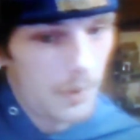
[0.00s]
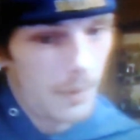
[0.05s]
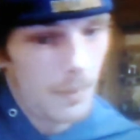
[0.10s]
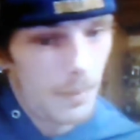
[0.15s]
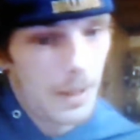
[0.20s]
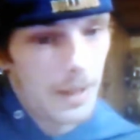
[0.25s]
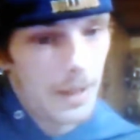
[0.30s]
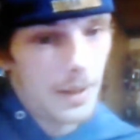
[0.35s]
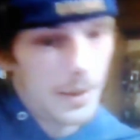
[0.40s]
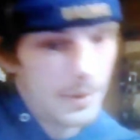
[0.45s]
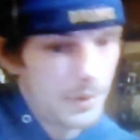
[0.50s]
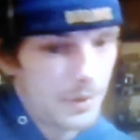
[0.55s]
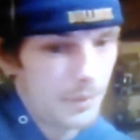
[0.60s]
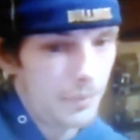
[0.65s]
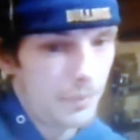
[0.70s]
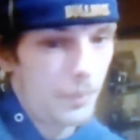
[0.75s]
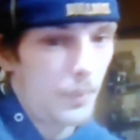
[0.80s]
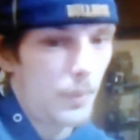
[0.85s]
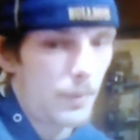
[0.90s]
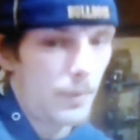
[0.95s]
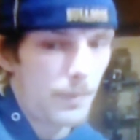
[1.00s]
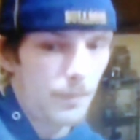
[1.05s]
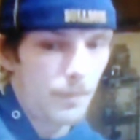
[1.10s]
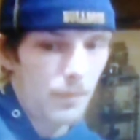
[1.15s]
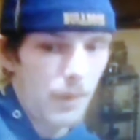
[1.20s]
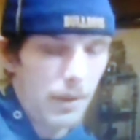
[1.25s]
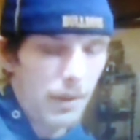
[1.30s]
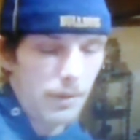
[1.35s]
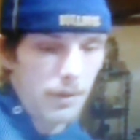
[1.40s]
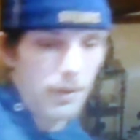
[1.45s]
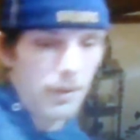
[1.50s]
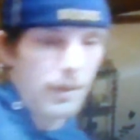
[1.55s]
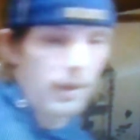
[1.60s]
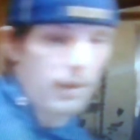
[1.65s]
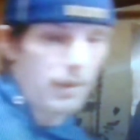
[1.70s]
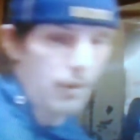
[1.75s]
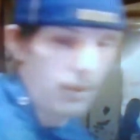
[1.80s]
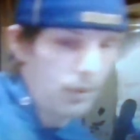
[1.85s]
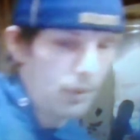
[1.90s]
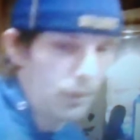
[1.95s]
the man I support. And De
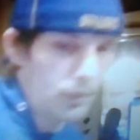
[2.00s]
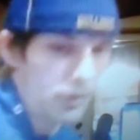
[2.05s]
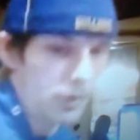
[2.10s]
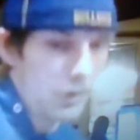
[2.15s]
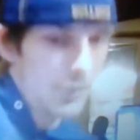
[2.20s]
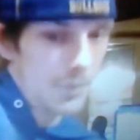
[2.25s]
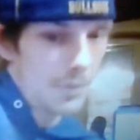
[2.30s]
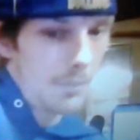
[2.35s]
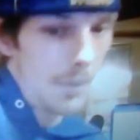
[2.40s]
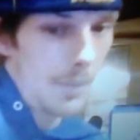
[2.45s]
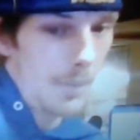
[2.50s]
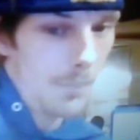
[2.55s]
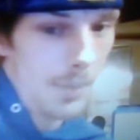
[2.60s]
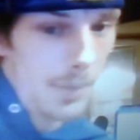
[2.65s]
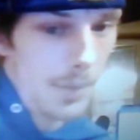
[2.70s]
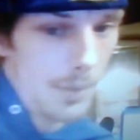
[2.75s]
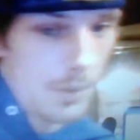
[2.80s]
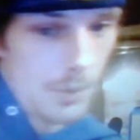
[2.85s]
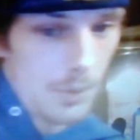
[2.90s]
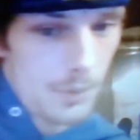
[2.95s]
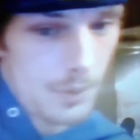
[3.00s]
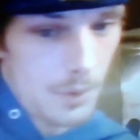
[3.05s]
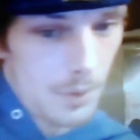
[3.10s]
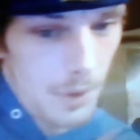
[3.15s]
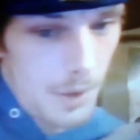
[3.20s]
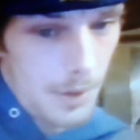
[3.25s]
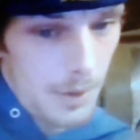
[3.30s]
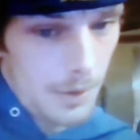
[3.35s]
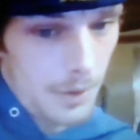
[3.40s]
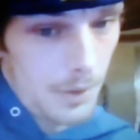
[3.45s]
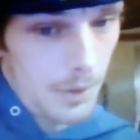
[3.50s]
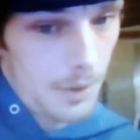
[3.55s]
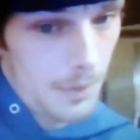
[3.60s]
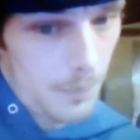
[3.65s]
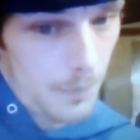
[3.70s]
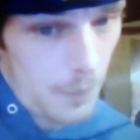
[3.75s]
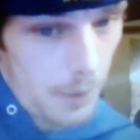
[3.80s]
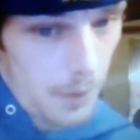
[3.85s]
Niro has made me lose a lot of love for